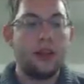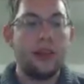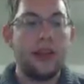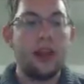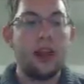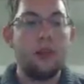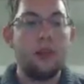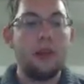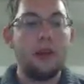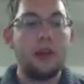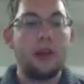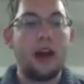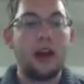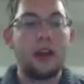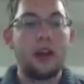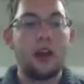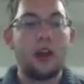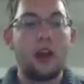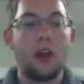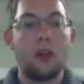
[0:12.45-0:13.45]
Today I'll be
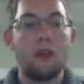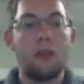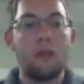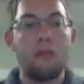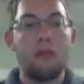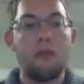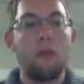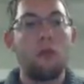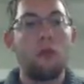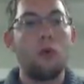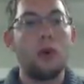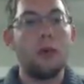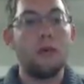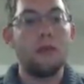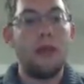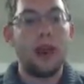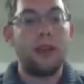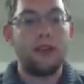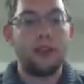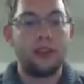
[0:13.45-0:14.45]
talking on
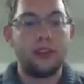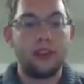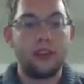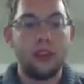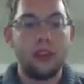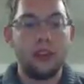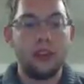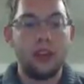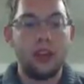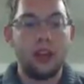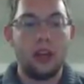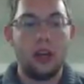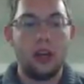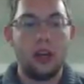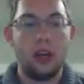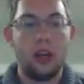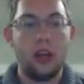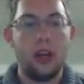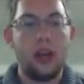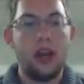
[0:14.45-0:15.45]
one mass extinction
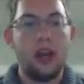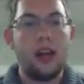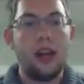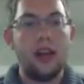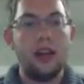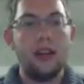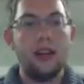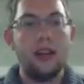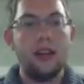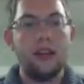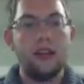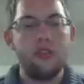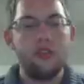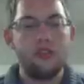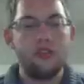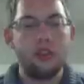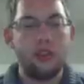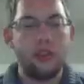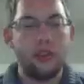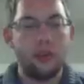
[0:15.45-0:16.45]
in the
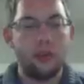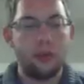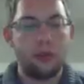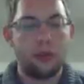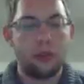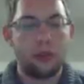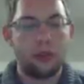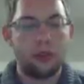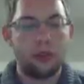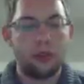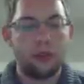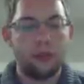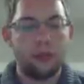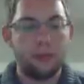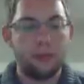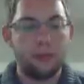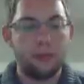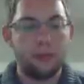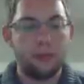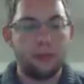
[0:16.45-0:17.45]
history of the Earth.
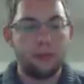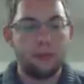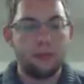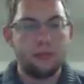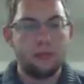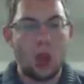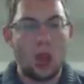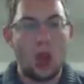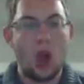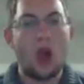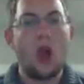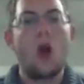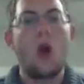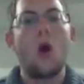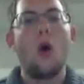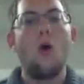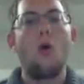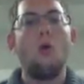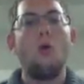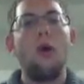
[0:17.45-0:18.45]

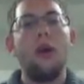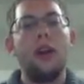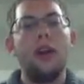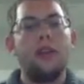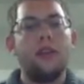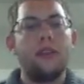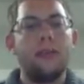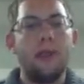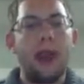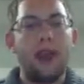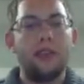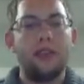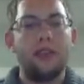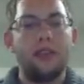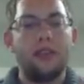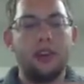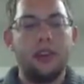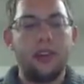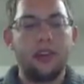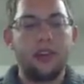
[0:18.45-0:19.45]
What is a mass
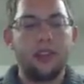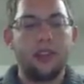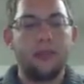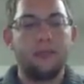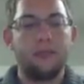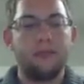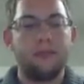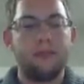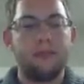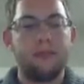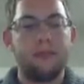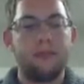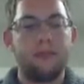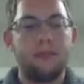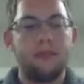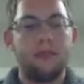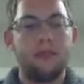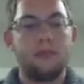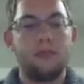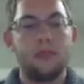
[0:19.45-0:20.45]
extinction?
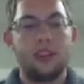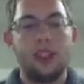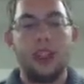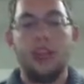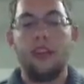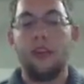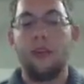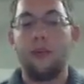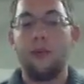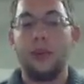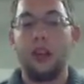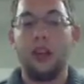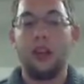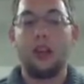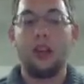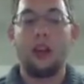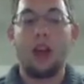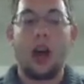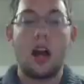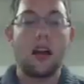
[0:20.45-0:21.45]
Is it when a
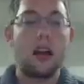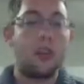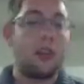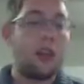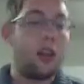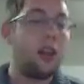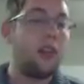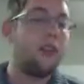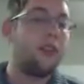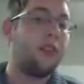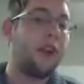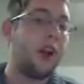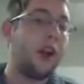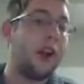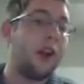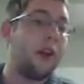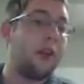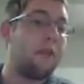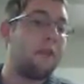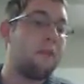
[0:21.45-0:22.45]
lot of things
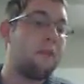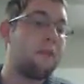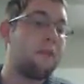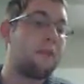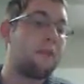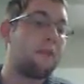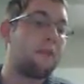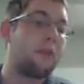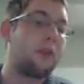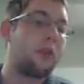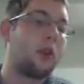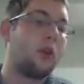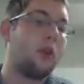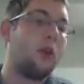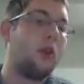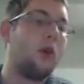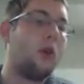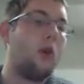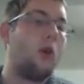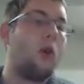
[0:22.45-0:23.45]
die?
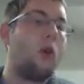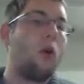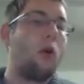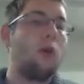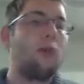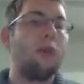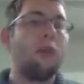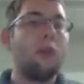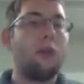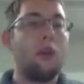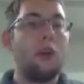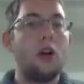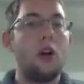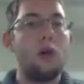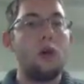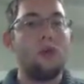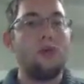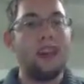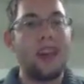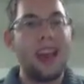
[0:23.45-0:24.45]
Or is it when
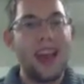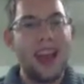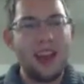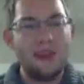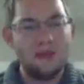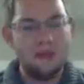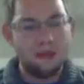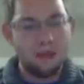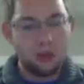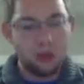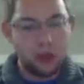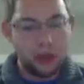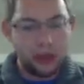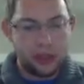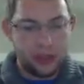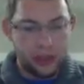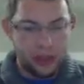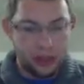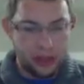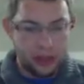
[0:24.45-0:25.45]
almost
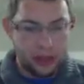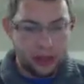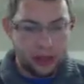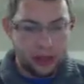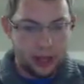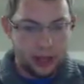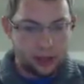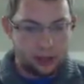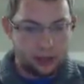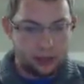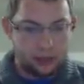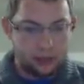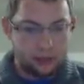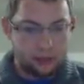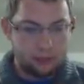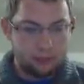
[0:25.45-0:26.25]
everything dies?